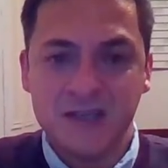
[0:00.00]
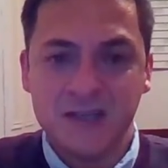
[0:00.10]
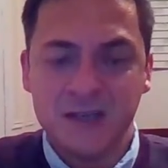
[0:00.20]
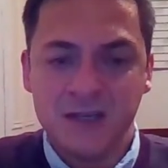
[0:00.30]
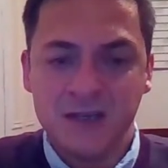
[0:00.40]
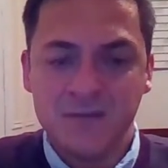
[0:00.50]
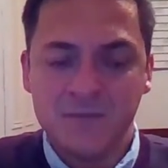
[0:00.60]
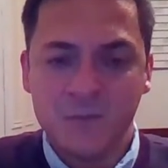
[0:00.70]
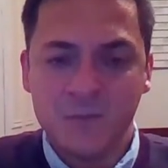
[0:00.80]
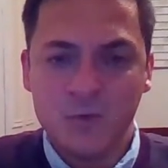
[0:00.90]

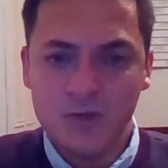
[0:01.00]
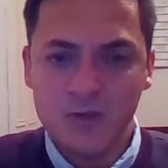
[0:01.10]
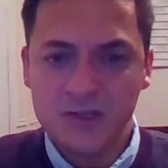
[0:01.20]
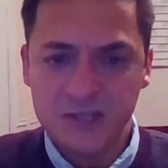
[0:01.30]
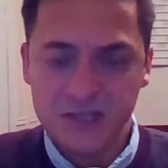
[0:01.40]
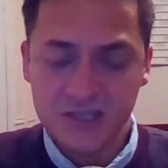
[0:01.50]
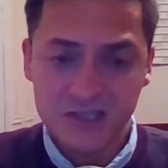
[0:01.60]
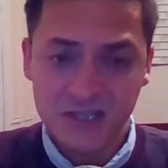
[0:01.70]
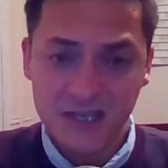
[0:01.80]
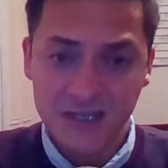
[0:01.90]
One last thing to
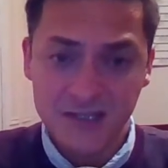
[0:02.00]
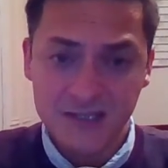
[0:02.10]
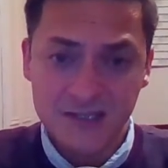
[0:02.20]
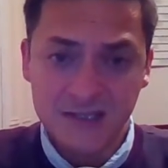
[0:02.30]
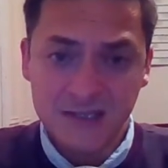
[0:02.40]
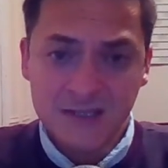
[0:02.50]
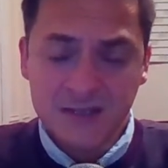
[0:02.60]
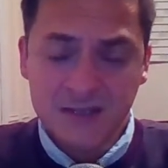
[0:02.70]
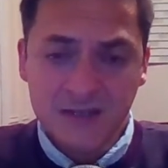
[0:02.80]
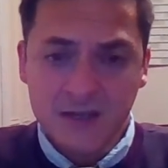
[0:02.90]
say is,
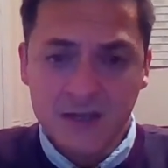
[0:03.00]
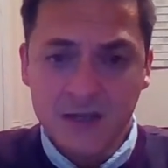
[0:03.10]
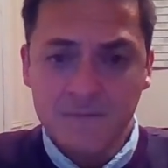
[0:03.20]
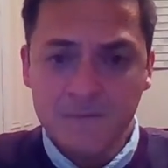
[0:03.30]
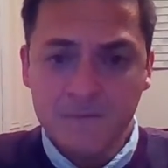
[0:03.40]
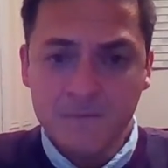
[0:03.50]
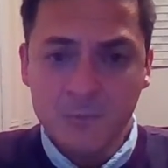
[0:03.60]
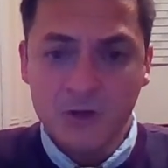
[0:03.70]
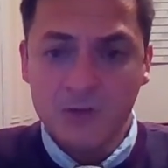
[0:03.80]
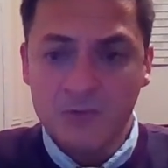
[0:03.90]
well,
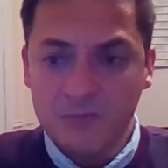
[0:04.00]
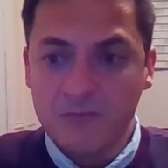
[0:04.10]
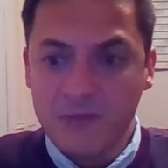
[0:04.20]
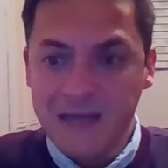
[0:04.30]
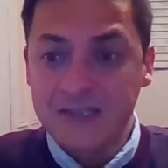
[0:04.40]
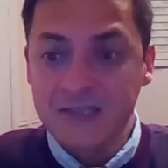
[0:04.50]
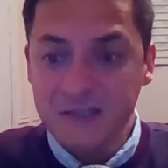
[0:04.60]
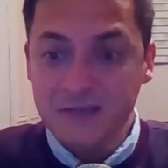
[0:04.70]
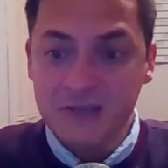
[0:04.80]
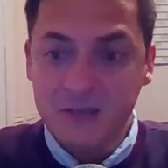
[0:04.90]
actually, a couple
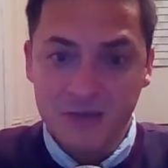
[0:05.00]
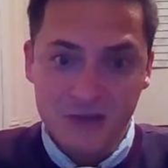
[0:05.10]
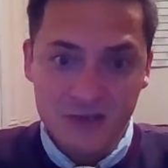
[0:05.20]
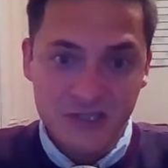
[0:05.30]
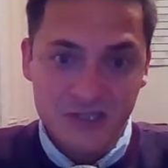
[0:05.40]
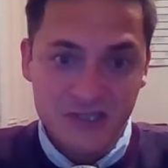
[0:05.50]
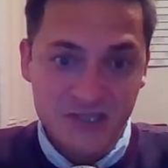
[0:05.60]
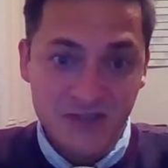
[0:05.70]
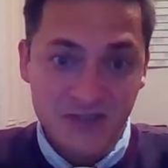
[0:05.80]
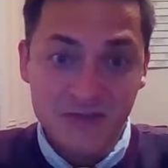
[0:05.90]
of last things to say.
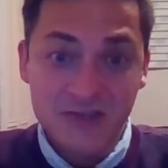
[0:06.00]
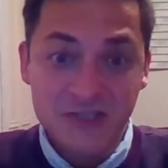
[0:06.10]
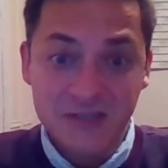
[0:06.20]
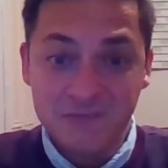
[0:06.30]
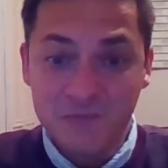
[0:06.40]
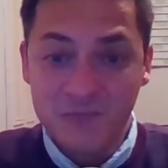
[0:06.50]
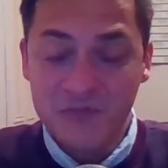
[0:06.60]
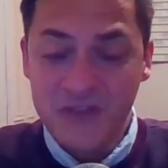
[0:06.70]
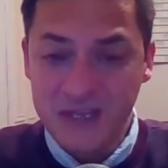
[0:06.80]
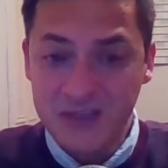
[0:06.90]
Firstly, thank
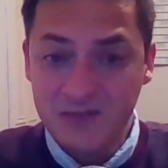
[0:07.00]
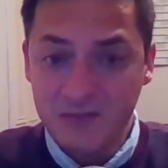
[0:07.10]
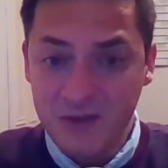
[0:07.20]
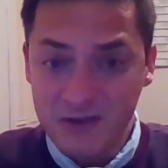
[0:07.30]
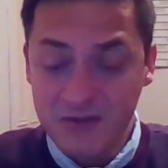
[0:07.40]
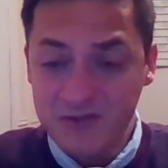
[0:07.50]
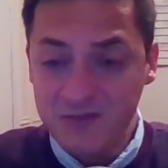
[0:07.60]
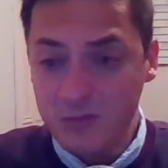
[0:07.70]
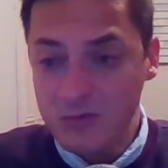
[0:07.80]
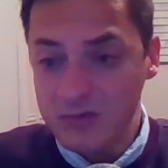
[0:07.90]
you very much for
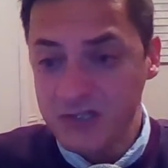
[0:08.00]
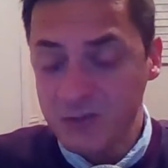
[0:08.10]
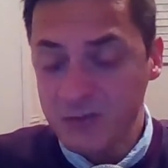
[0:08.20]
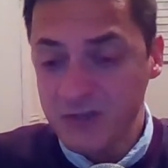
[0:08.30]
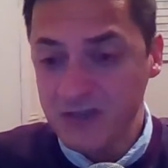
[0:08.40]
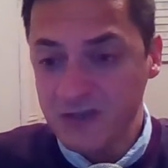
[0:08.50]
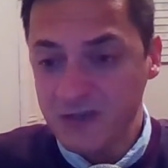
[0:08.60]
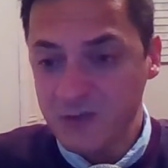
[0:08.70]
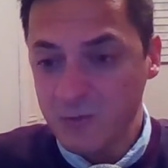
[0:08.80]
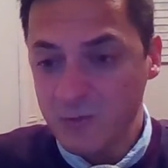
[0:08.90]
watching.
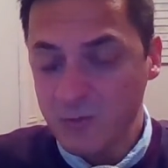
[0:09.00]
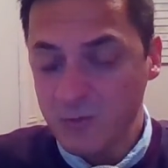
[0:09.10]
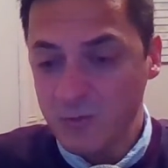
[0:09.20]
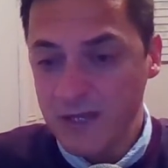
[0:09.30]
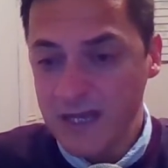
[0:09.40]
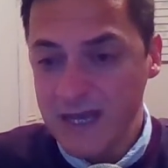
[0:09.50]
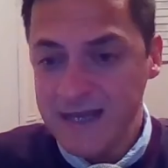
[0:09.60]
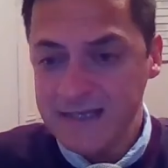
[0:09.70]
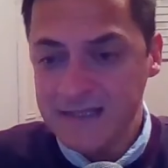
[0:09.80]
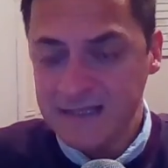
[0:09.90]
We had,
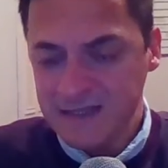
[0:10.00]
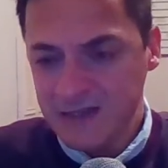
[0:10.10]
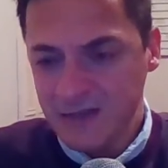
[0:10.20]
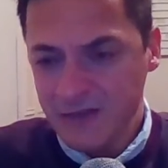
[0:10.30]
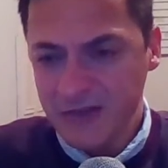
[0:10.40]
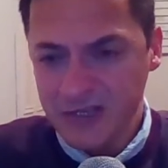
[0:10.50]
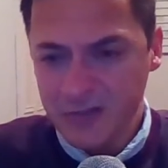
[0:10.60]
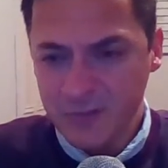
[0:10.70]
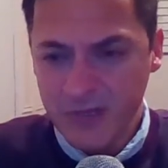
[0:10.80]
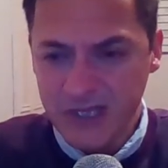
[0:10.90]
I think, a
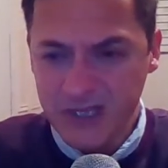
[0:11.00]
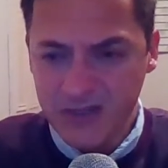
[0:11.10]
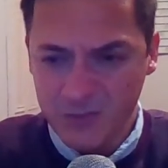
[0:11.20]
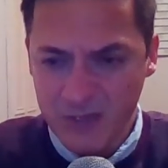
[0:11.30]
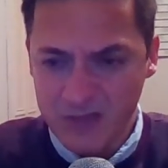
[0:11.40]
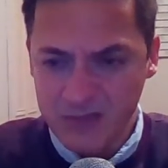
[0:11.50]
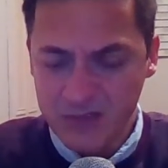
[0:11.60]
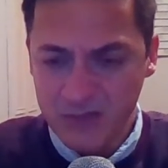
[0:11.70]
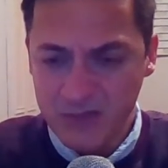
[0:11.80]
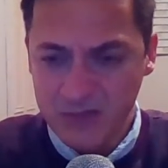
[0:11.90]
peak of about
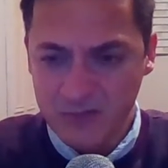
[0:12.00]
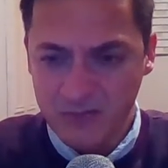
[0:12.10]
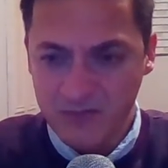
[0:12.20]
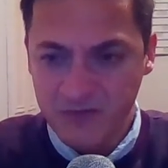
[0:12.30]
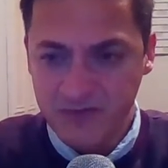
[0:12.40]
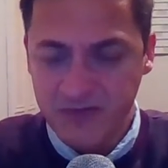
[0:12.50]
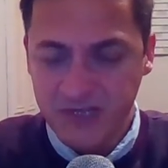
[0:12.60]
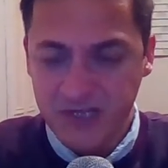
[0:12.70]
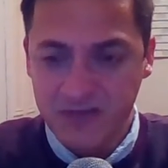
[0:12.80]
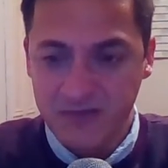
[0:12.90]
215
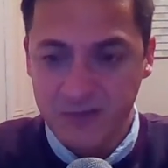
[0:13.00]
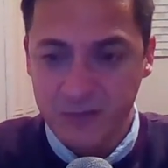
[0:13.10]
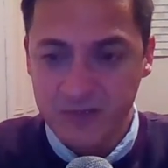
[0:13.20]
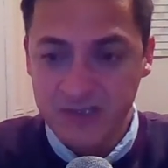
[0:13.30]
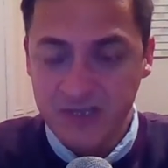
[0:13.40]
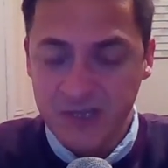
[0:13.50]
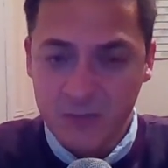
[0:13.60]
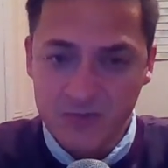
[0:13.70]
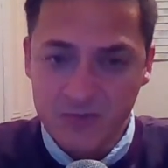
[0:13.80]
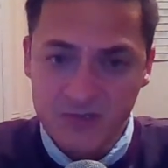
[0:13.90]
viewers. We've
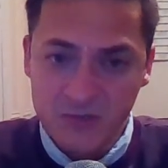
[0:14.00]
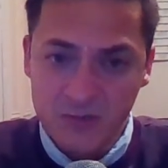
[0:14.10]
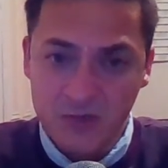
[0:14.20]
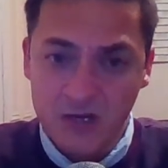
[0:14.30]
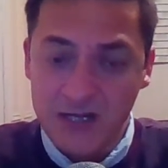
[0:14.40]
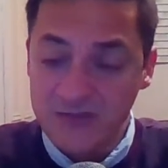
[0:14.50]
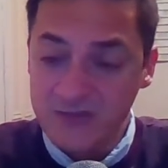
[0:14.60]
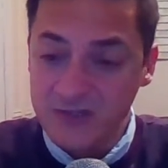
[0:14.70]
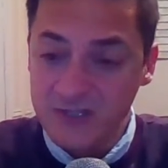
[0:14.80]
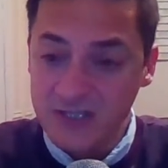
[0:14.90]
still got
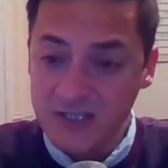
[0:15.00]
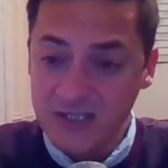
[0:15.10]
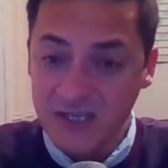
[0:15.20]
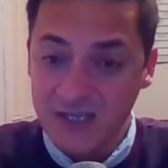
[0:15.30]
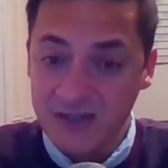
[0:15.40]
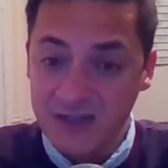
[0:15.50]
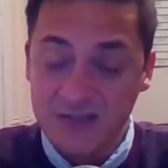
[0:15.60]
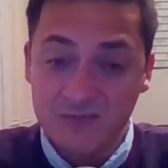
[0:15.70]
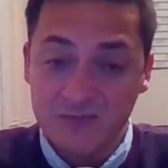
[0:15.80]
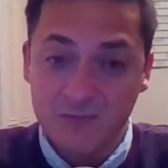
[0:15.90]
168.
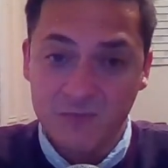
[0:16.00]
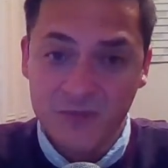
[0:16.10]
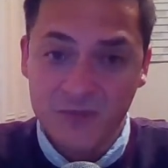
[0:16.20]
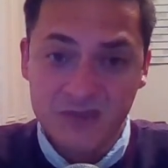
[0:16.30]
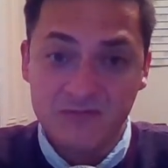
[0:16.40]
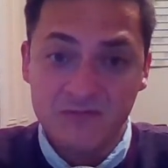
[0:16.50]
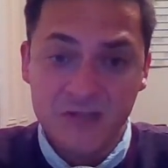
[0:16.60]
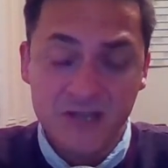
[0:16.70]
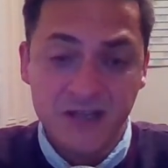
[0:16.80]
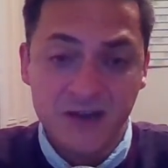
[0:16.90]
That's a really
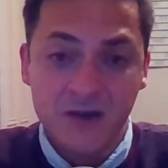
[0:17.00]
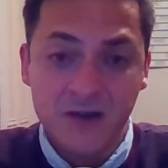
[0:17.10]
high.